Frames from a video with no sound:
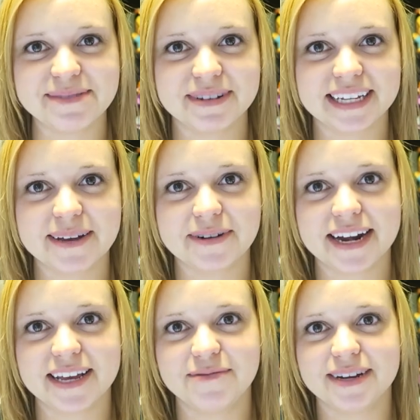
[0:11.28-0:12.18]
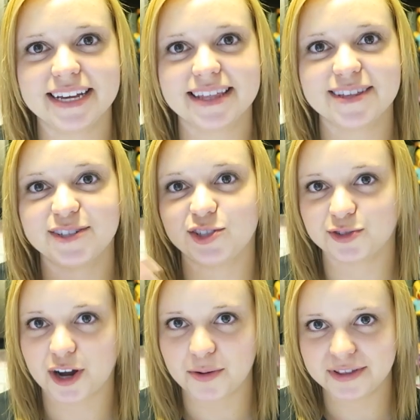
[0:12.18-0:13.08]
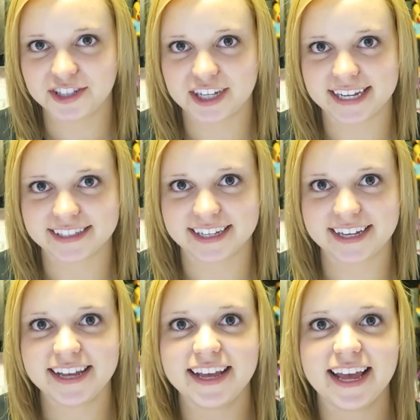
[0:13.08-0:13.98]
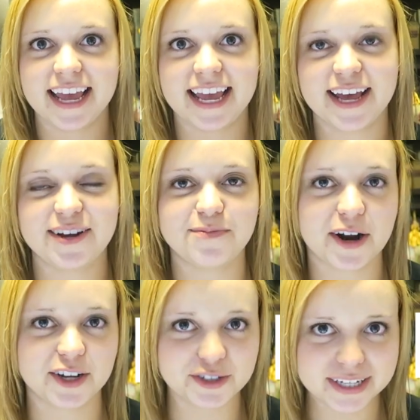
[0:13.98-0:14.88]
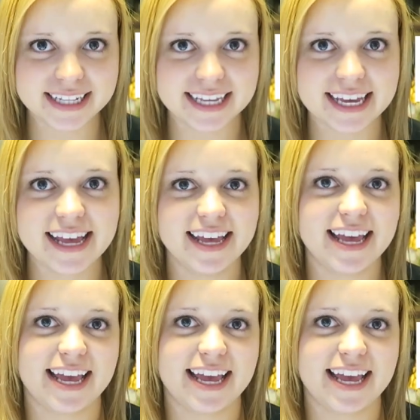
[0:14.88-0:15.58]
I'm collaborating with Draw with Jazza and Mark Crilley